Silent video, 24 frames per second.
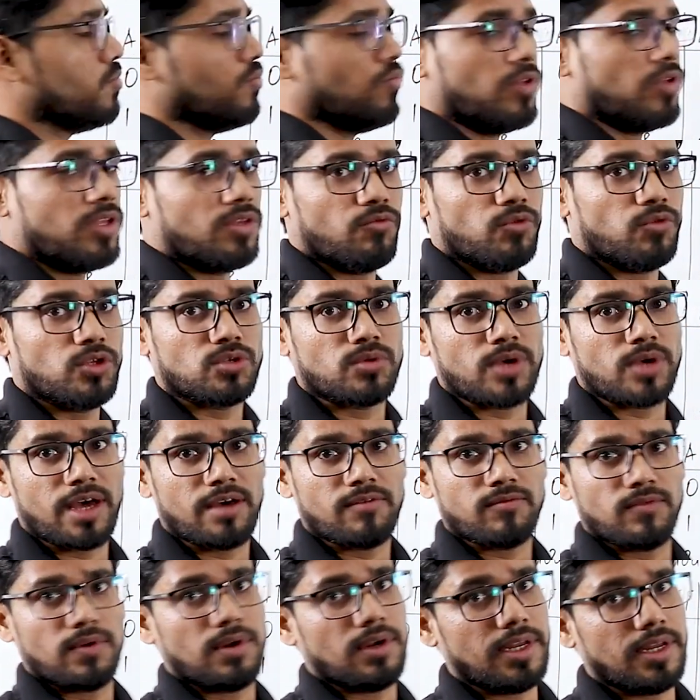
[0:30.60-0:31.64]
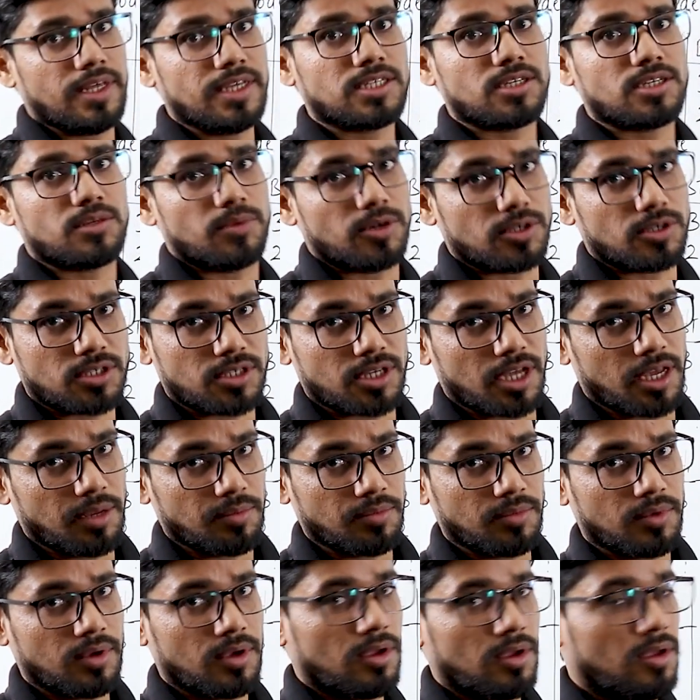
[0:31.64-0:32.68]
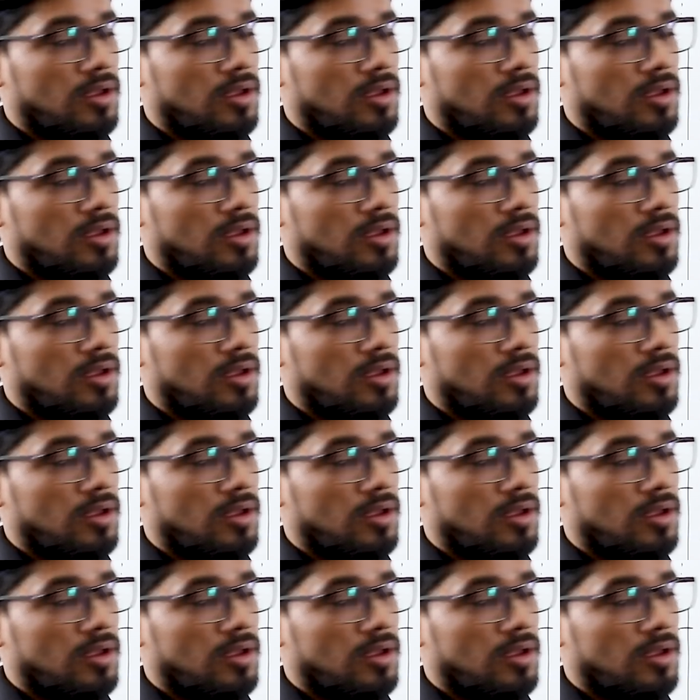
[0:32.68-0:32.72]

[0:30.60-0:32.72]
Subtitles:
which will have least burst time.